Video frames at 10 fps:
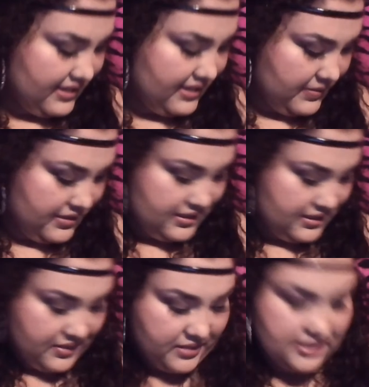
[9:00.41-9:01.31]
Let me
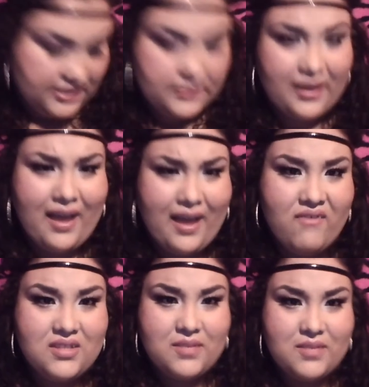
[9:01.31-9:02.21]
see. I want to smell it. I
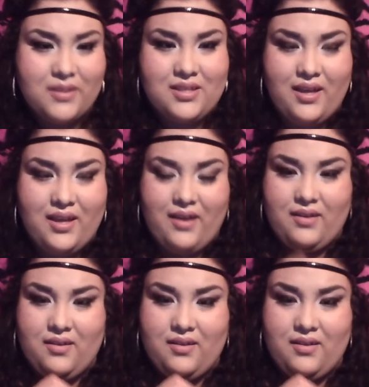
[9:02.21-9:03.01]
haven't smelled it yet.